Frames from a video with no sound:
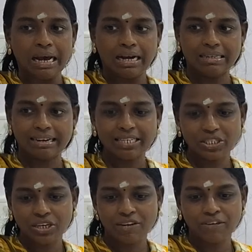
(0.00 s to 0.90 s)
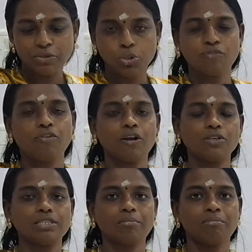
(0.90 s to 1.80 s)
Traditionally we used to follow
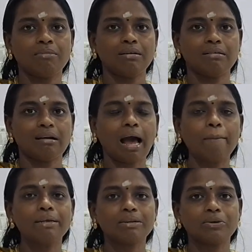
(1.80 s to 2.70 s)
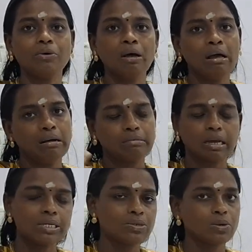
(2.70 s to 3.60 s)
some habit,
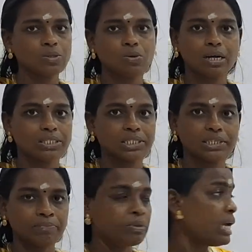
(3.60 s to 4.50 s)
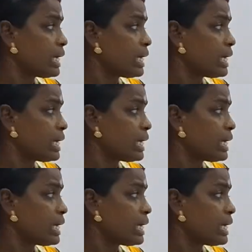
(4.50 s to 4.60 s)
that is also custom.